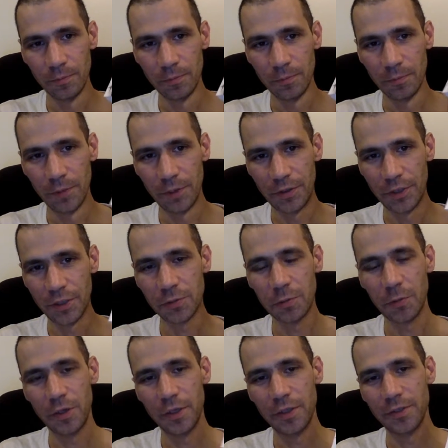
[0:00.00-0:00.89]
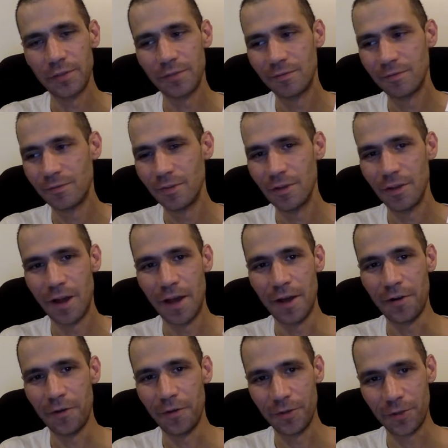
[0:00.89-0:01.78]
But this one, I
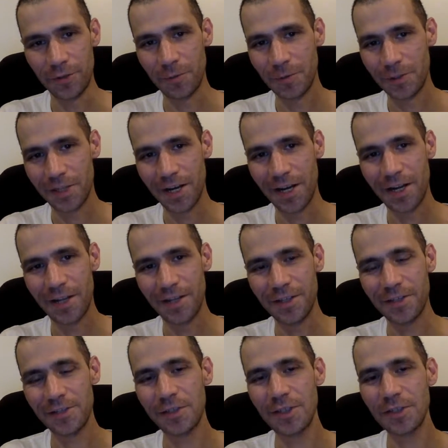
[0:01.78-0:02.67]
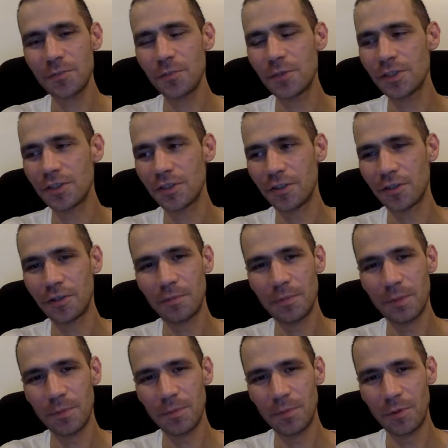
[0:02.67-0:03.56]
don't know. This one this one's a little
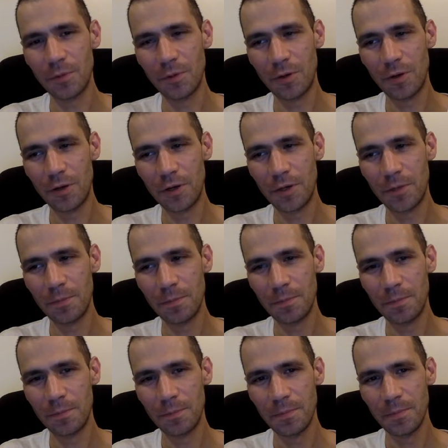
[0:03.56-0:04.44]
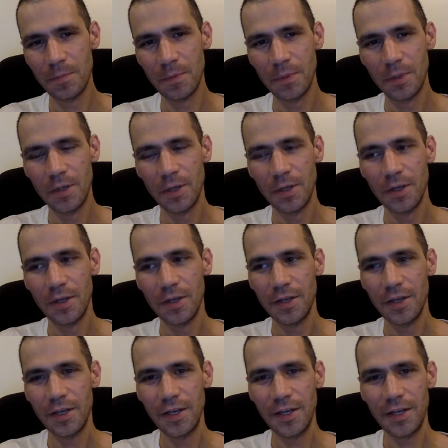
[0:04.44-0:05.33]
bit more.
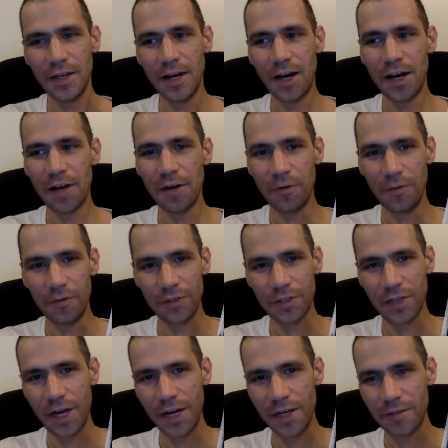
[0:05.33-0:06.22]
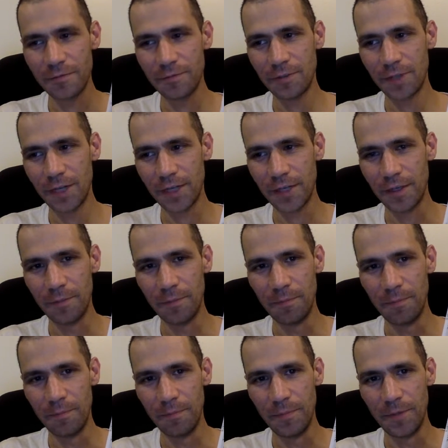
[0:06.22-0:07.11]
I don't know. There's kind of like a
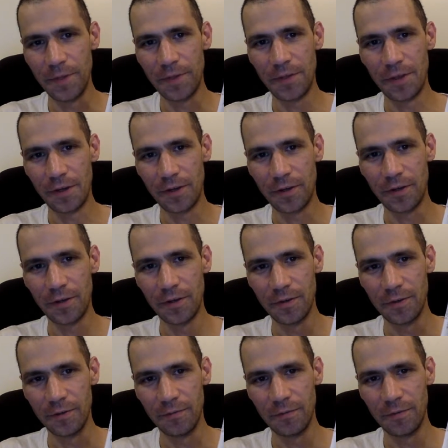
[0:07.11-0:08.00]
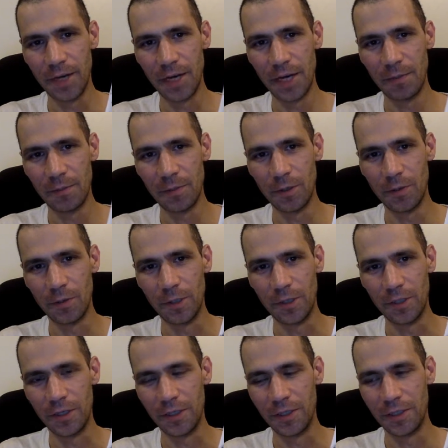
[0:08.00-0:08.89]
mythic vibe
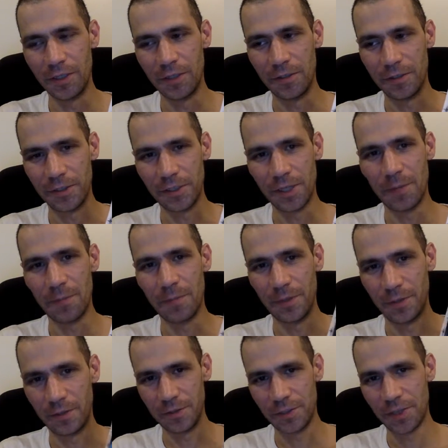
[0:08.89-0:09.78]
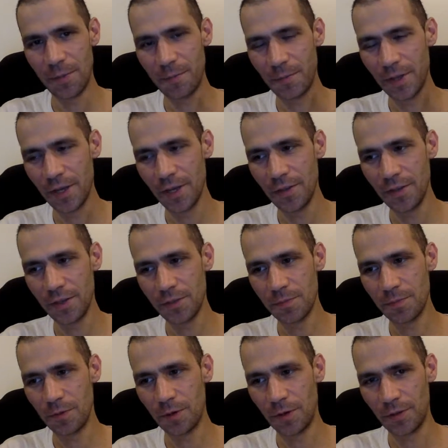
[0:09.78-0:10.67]
going on here, or something. something in this
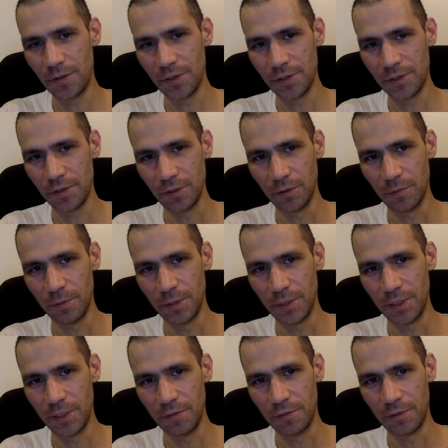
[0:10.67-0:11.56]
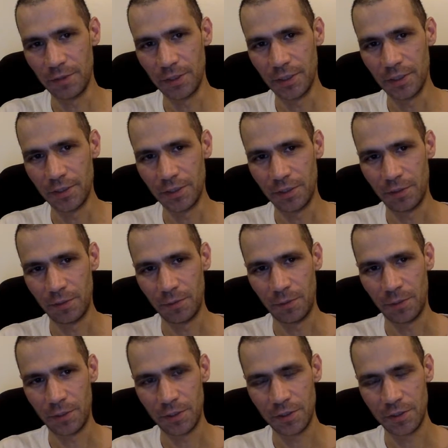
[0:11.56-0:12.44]
book that's a little bit different than his other
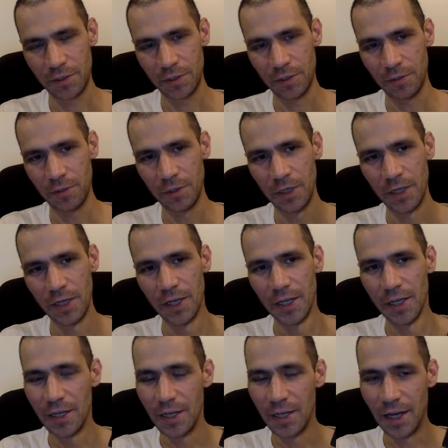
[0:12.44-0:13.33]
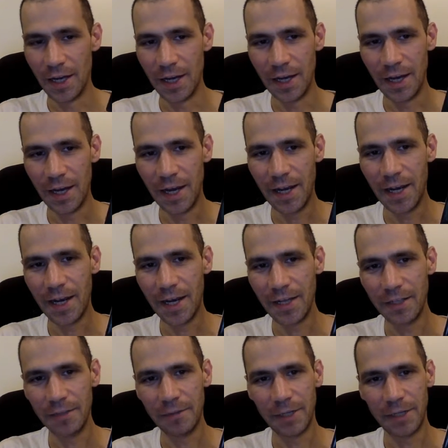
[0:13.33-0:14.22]
works. So I
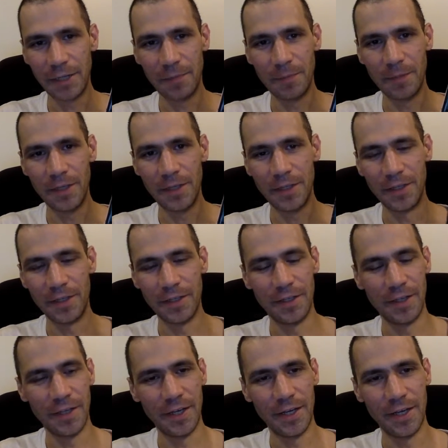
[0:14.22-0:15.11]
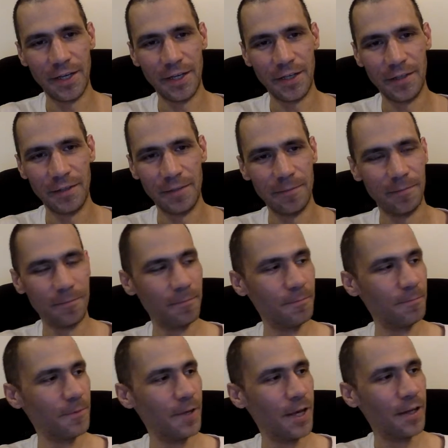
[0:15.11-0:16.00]
highly recommend it. And
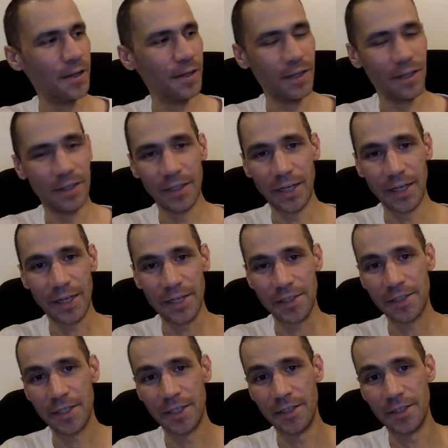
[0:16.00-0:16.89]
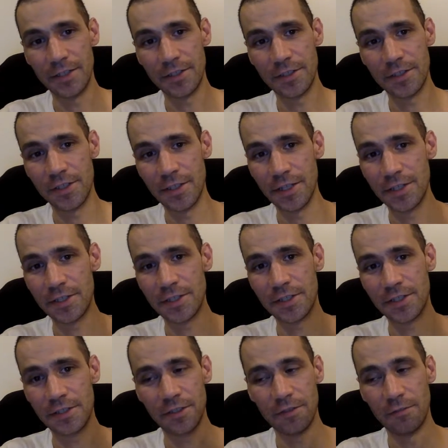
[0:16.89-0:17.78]
like I said,
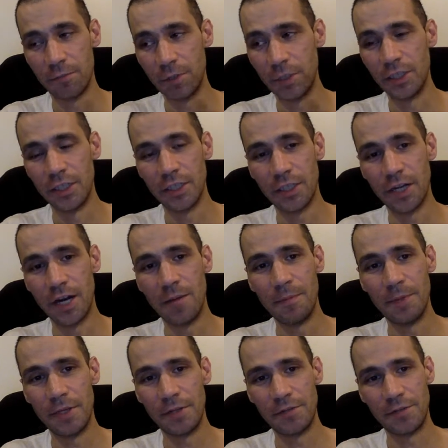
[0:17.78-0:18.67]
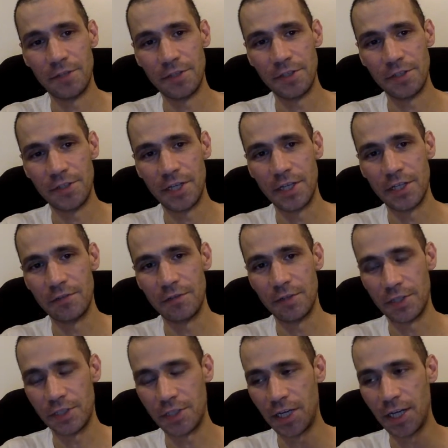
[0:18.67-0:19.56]
this really got me interested in science
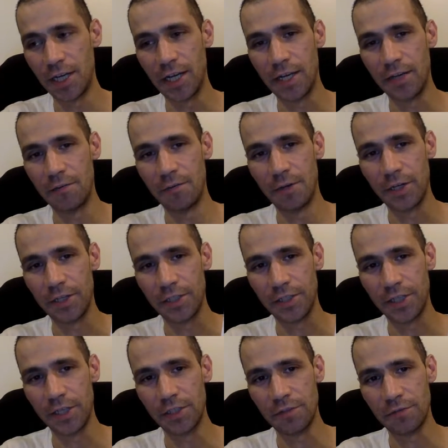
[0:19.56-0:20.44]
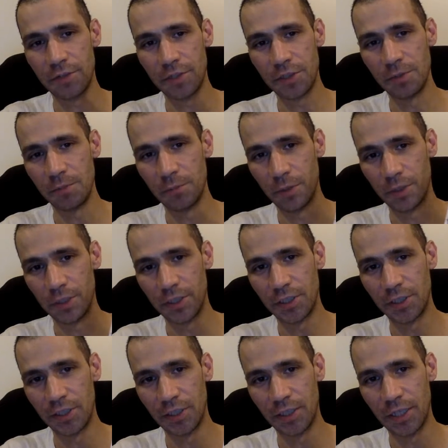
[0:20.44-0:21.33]
fiction. I hadn't read a science fiction book
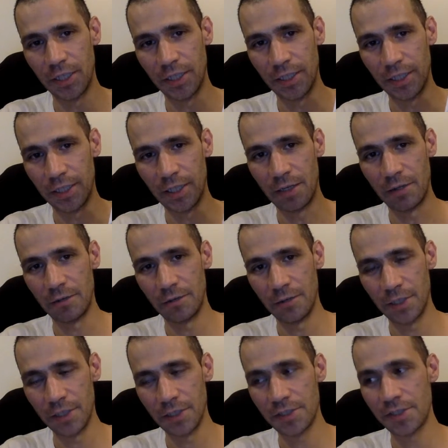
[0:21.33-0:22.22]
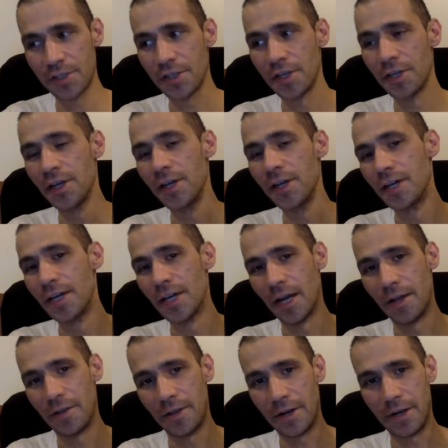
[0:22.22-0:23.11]
until I encountered this,
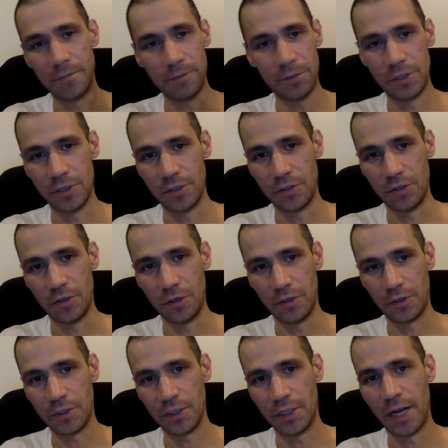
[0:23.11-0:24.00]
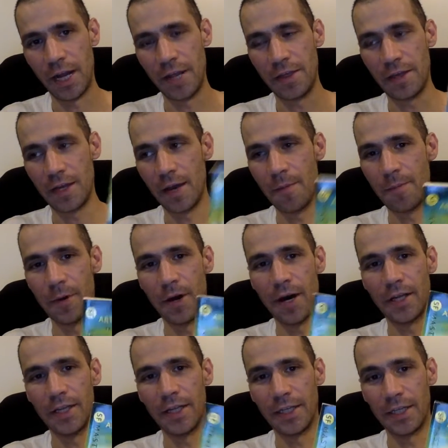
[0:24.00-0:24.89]
and then I was just hooked. And I think I
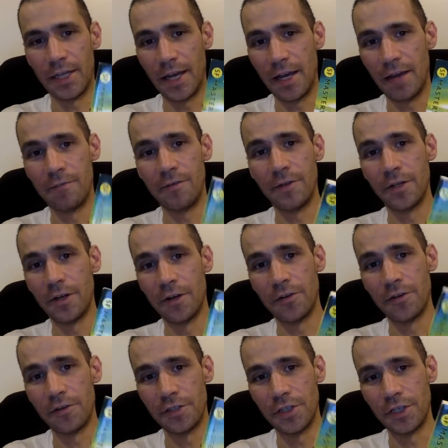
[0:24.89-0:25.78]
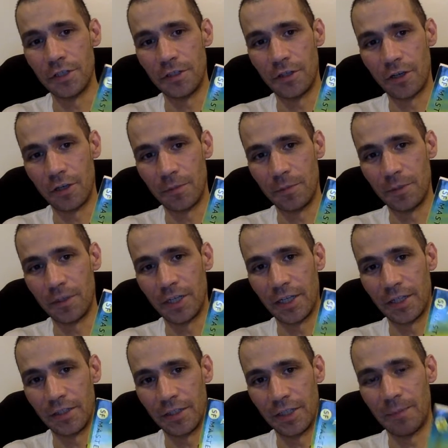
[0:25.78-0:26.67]
bought like every Arthur C. Clarke book
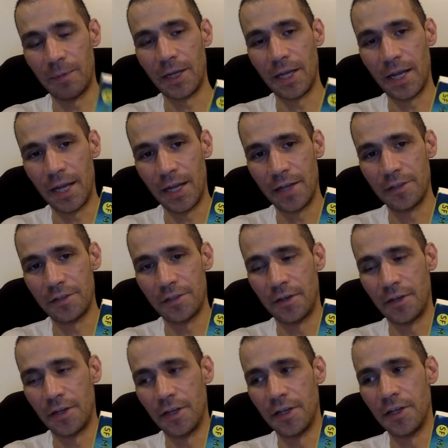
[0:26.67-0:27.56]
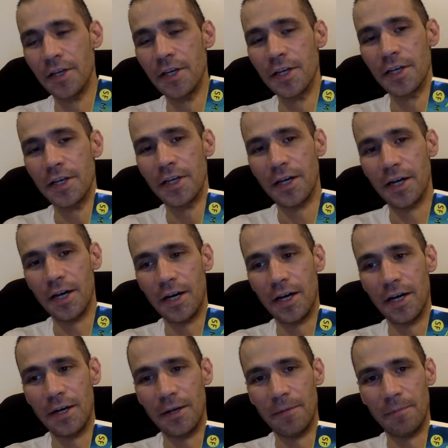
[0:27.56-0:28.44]
I could get my hands on,
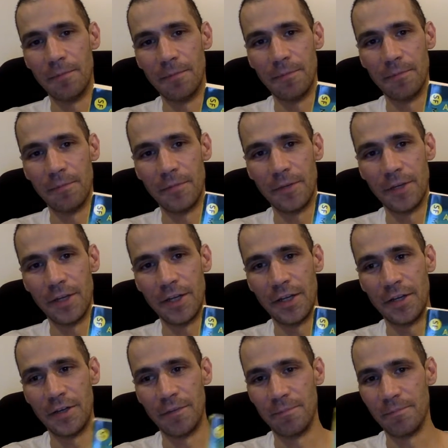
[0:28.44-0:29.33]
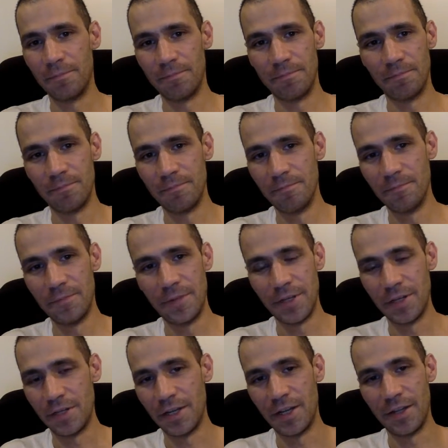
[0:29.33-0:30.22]
and
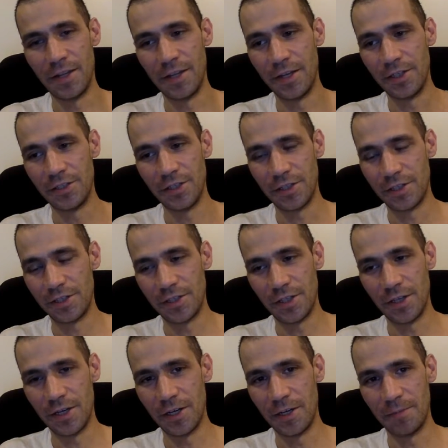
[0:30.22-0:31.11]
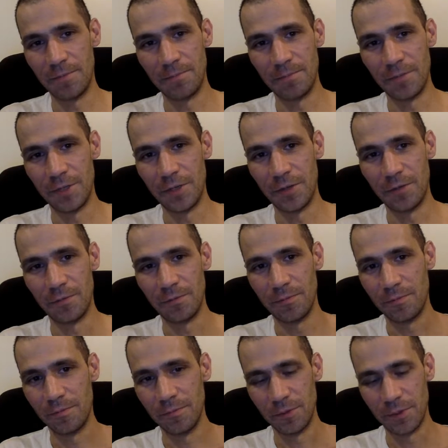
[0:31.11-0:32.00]
then just
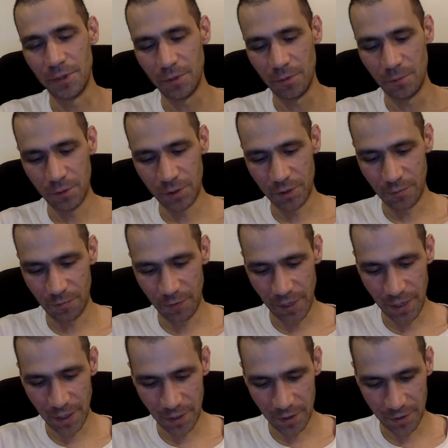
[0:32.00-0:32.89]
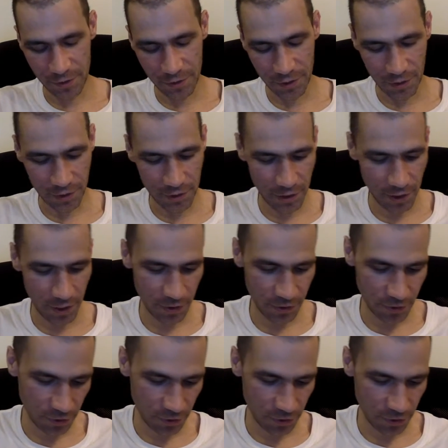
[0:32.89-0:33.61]
was a fan since then.